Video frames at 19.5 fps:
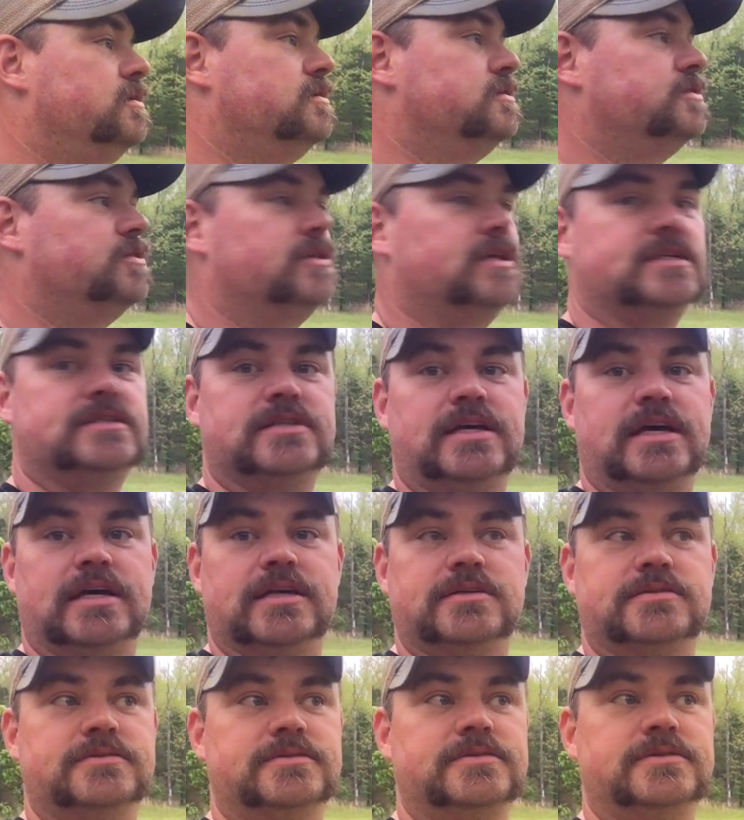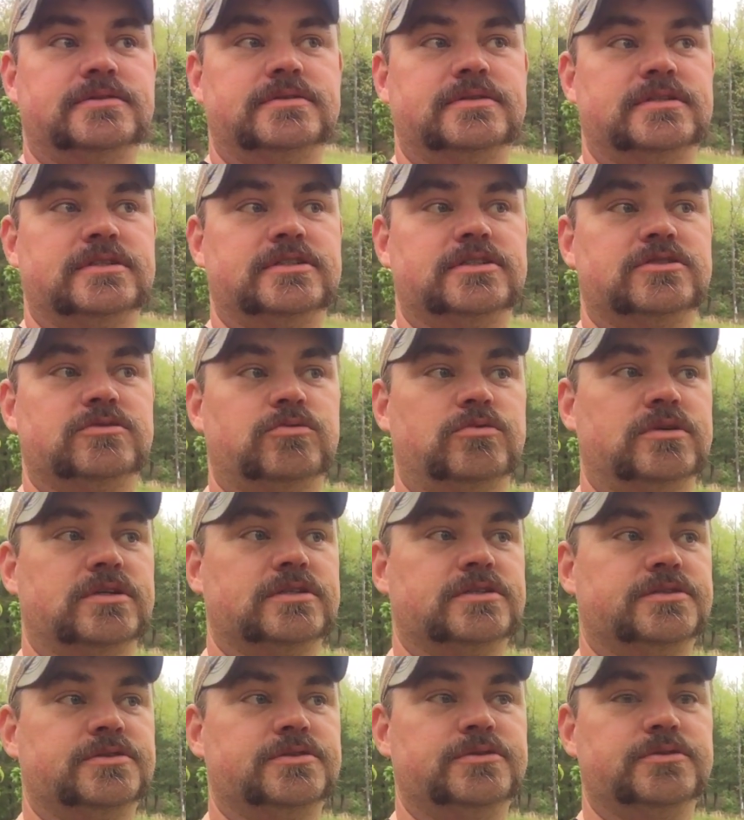So that's that. I just
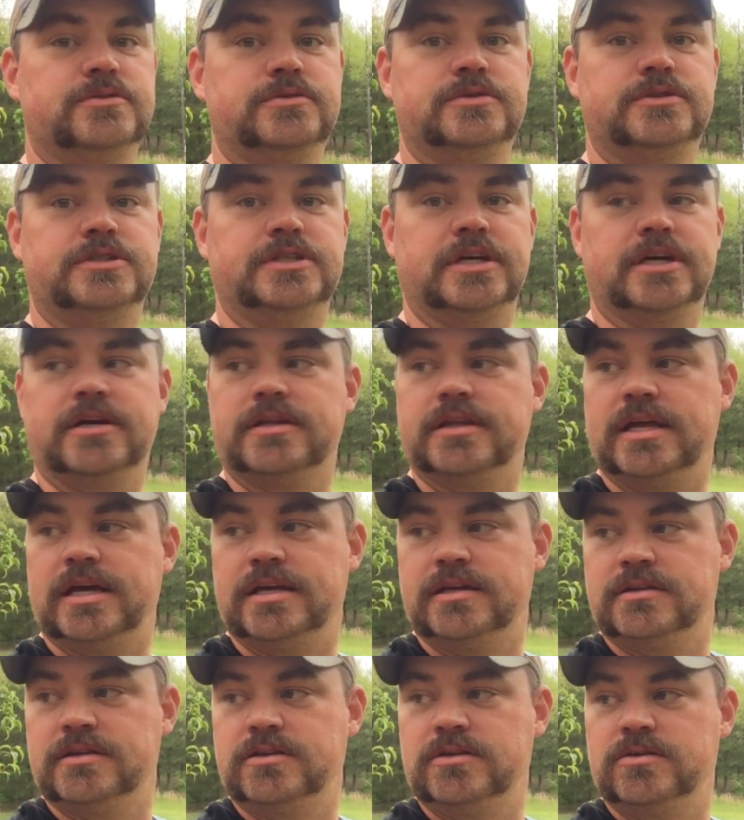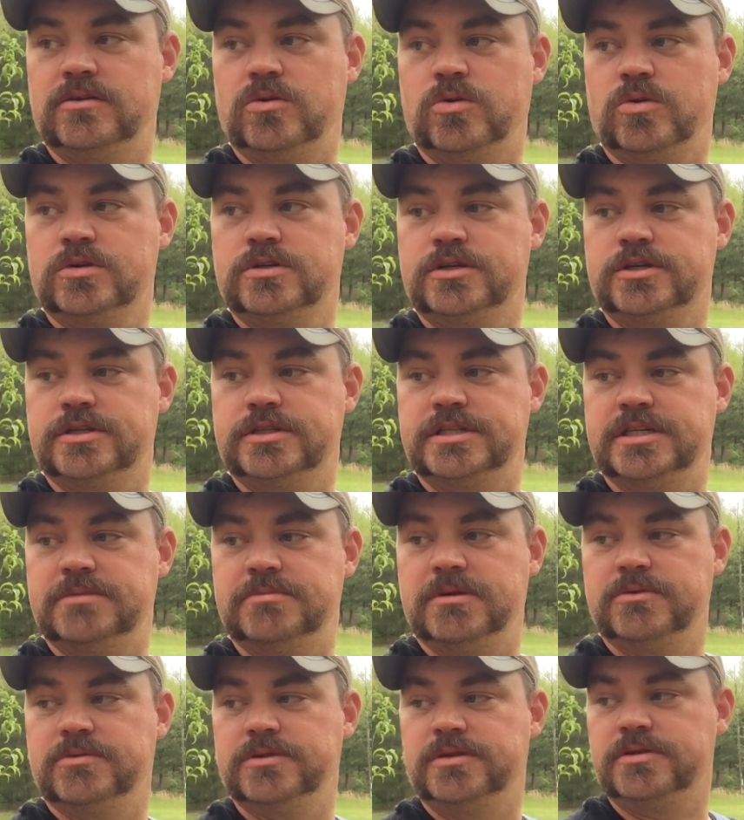wanted to share that little orchard
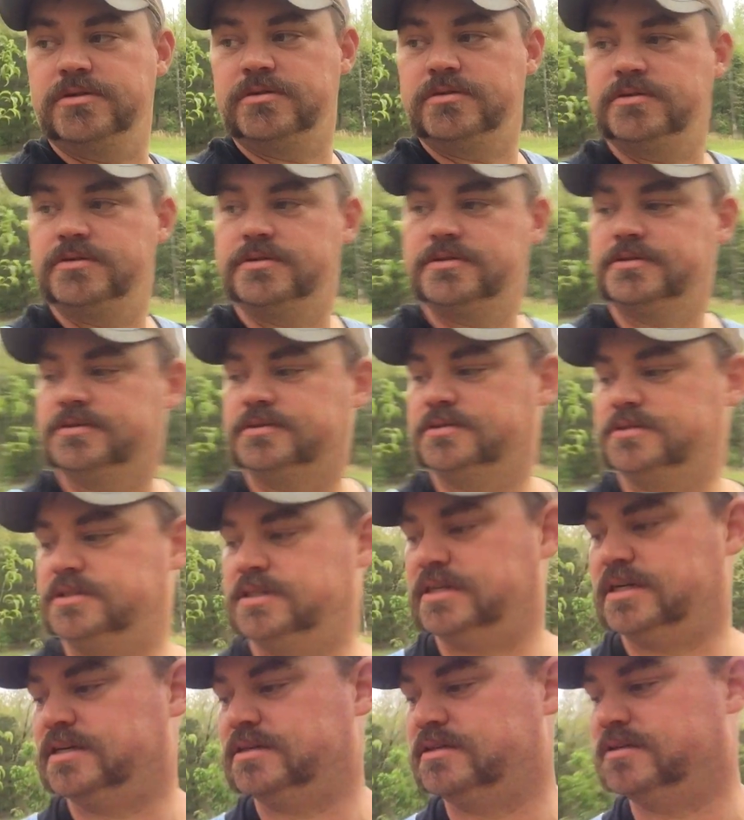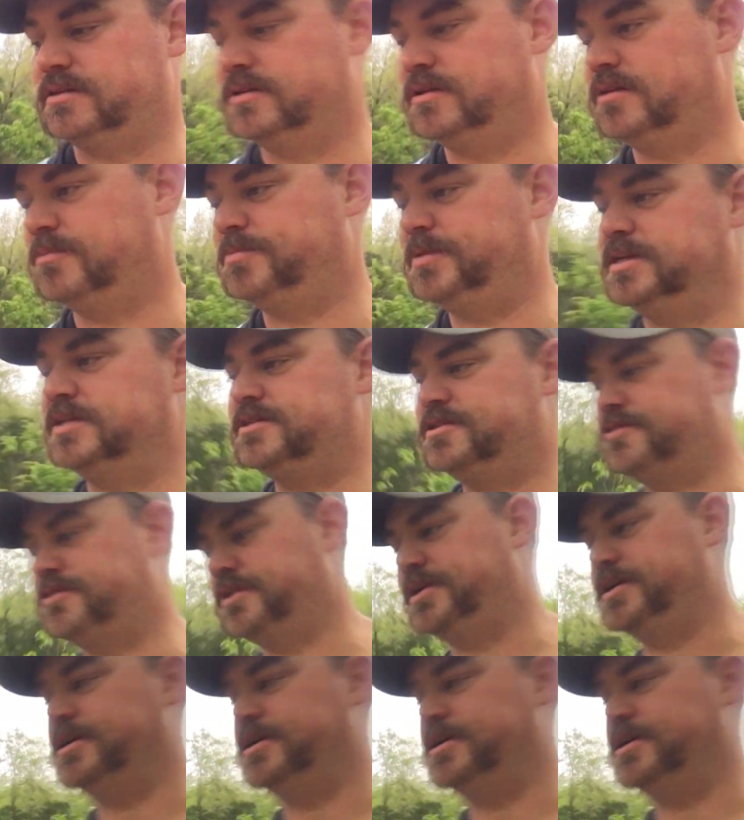tidbit with you. Check out the little peach tree